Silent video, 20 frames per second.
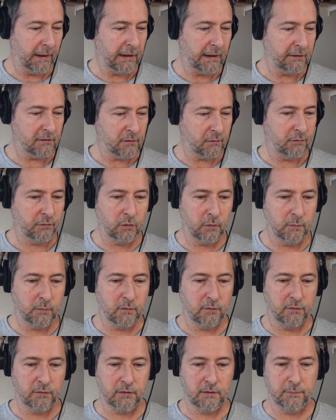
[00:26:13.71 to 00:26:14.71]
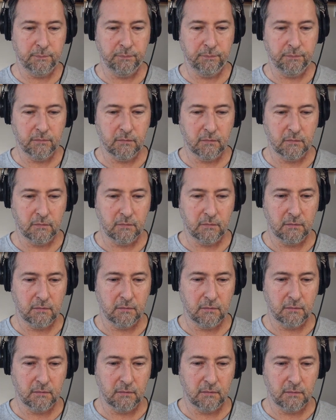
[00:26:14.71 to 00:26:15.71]
as a form of um,
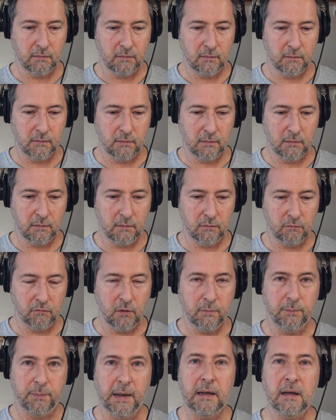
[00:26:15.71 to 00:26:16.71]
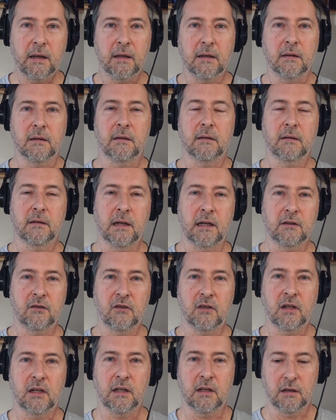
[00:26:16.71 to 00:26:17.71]
rebellion,
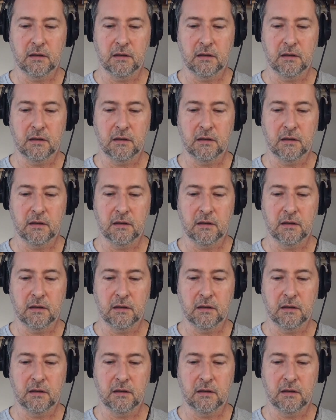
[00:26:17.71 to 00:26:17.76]
actually,